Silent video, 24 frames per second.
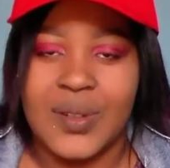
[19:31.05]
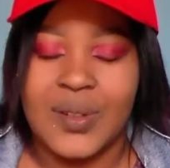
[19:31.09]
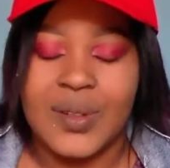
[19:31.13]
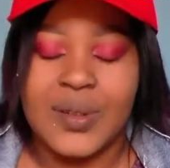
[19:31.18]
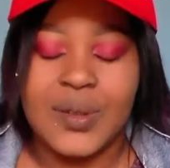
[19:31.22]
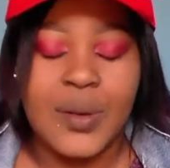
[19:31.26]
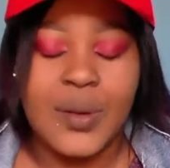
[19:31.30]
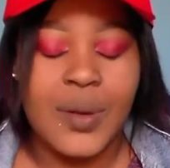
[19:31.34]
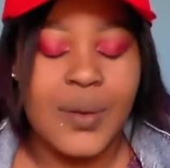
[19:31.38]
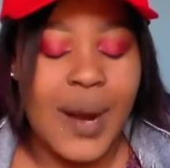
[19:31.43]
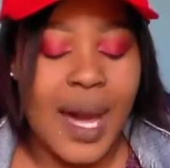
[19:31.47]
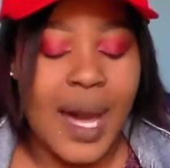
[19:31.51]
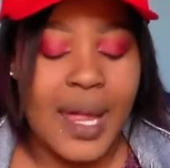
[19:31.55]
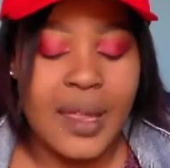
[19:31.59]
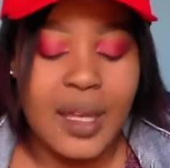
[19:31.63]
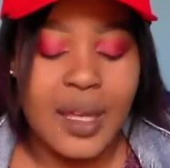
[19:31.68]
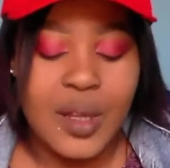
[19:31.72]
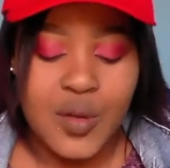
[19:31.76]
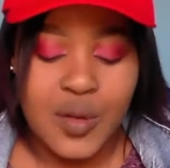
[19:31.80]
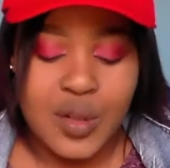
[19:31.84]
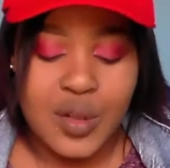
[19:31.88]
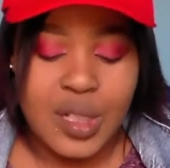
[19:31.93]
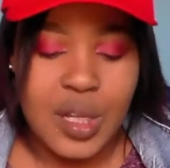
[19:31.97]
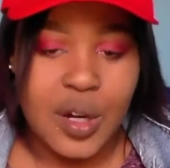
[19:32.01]
So rather
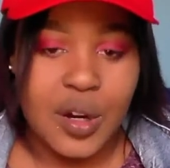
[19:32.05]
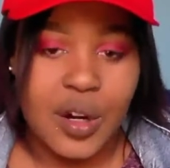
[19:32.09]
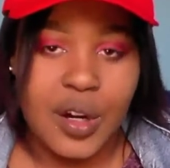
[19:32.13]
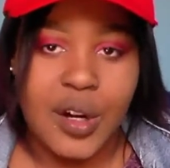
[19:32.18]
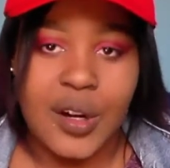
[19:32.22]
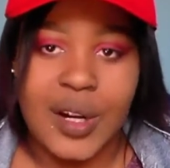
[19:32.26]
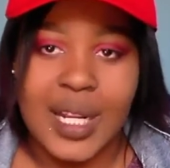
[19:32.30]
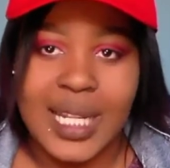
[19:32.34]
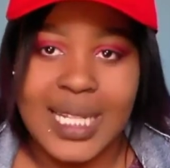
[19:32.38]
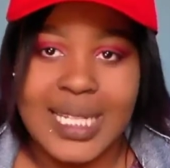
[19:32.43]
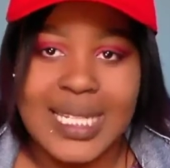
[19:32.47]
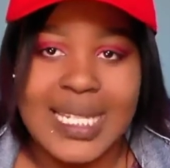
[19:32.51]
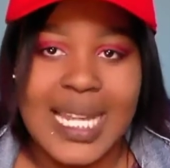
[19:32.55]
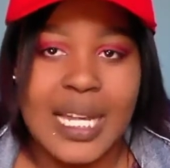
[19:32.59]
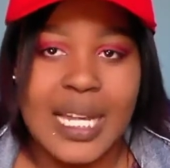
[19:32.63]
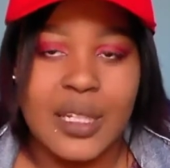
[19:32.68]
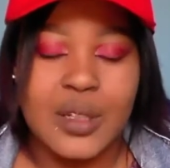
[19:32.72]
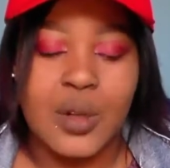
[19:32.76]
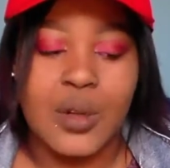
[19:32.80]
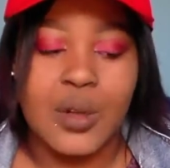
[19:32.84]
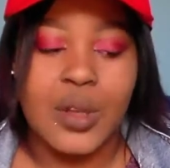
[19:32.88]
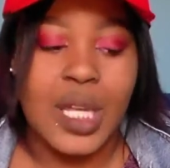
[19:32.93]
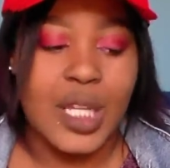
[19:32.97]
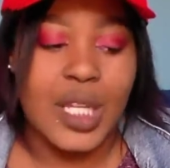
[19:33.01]
use the correct
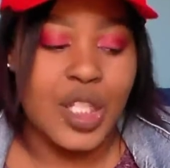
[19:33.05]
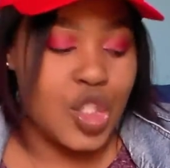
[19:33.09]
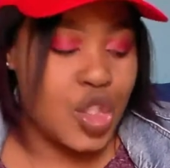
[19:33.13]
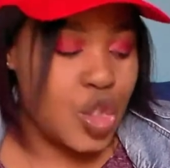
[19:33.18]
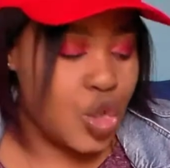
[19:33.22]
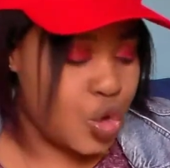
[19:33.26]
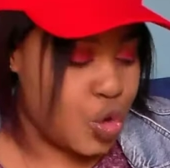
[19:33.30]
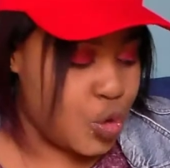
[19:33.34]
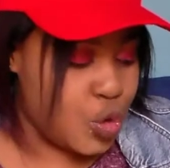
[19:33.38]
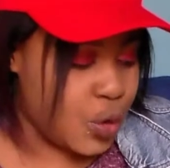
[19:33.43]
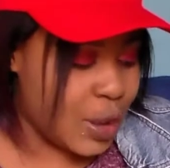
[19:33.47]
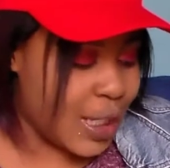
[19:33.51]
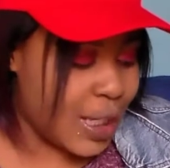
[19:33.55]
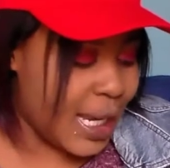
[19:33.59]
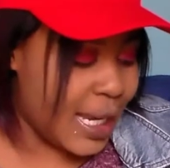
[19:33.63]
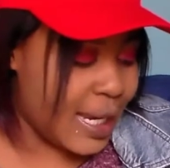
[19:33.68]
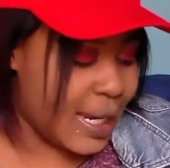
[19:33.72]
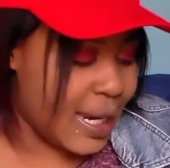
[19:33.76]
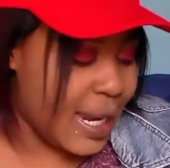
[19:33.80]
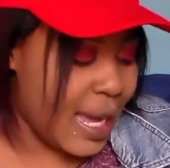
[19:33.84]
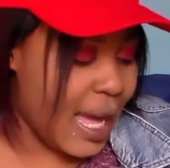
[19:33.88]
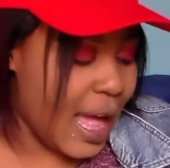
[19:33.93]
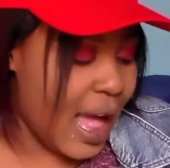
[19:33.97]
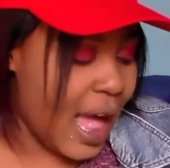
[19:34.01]
size so that you
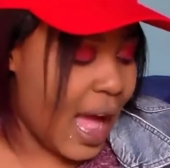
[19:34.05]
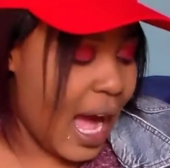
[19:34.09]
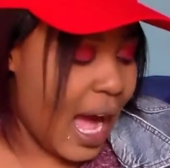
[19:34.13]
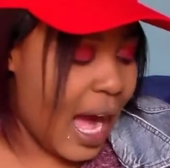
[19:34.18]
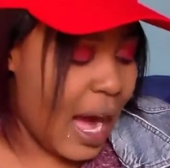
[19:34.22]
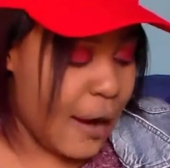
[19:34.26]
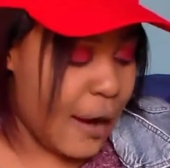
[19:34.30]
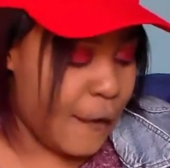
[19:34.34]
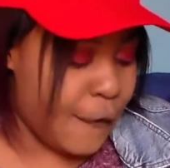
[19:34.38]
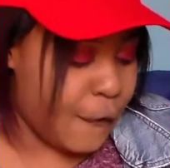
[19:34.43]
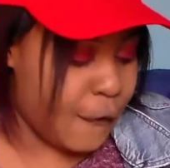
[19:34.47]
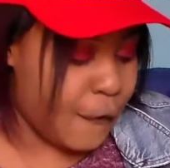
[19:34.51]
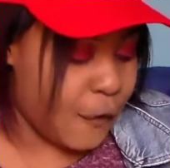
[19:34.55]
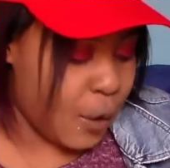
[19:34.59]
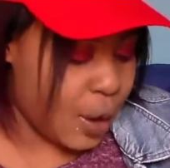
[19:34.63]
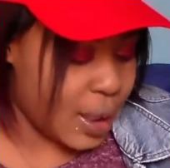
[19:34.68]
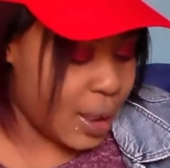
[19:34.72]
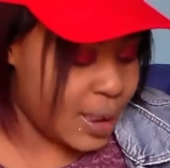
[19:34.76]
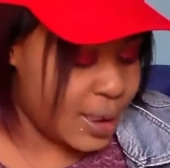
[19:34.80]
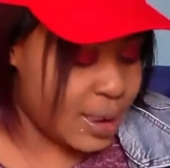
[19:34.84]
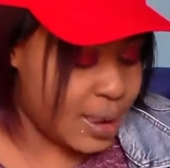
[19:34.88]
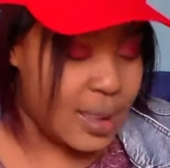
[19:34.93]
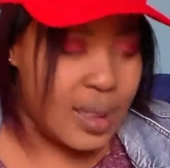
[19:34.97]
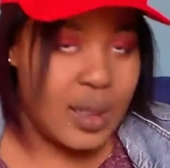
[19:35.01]
can
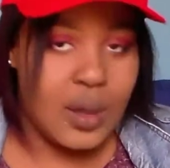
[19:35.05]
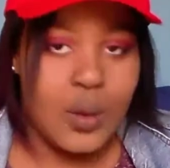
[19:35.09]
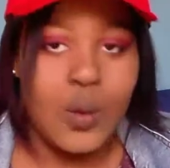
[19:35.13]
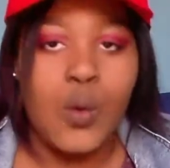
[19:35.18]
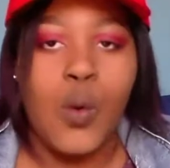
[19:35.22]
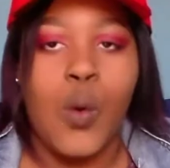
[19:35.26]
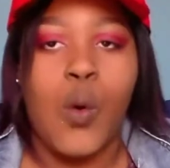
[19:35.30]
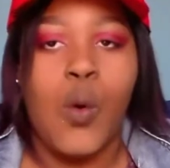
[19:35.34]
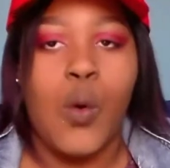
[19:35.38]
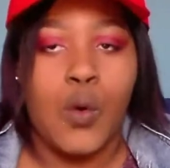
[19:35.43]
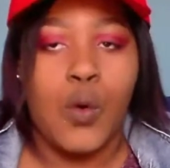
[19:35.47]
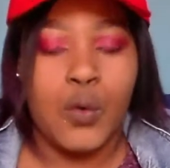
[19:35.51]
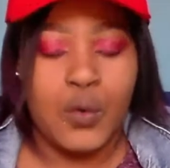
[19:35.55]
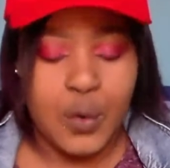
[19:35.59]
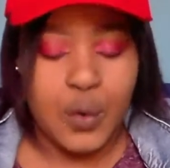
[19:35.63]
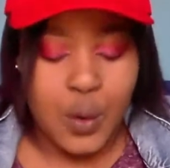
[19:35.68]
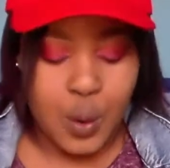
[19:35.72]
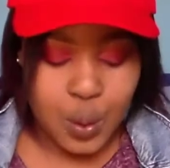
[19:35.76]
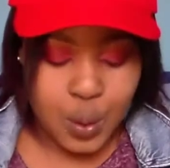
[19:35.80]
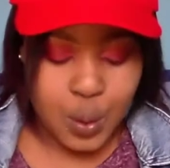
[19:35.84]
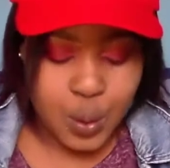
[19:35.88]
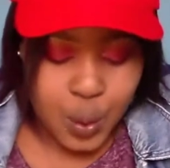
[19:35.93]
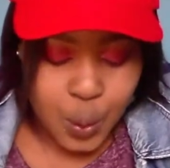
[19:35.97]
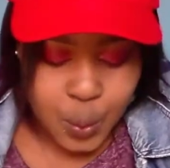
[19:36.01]
avoid all
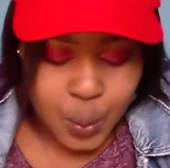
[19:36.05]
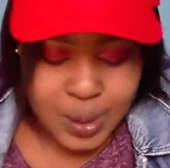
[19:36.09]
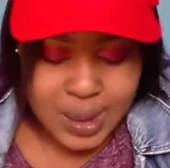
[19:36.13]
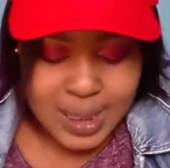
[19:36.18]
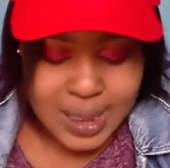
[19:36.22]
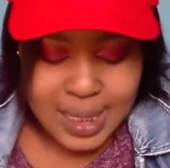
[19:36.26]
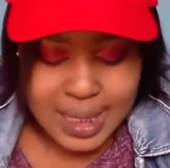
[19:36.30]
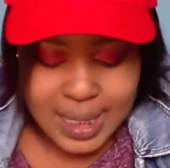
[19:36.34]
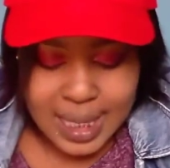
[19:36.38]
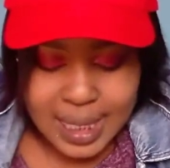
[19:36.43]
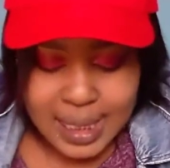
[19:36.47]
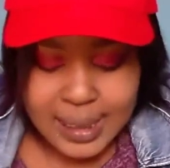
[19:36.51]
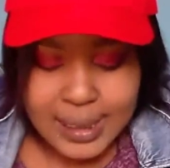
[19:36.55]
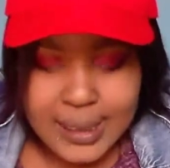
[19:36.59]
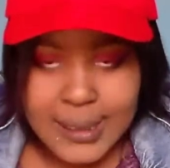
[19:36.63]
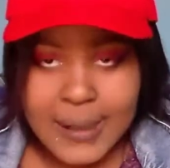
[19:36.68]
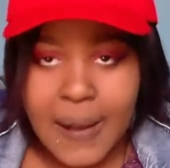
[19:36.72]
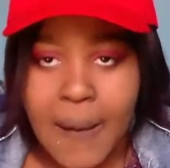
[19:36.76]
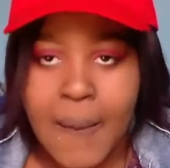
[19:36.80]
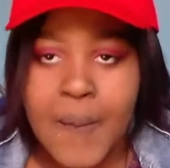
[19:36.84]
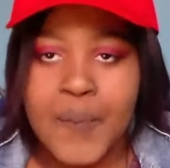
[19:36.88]
those things.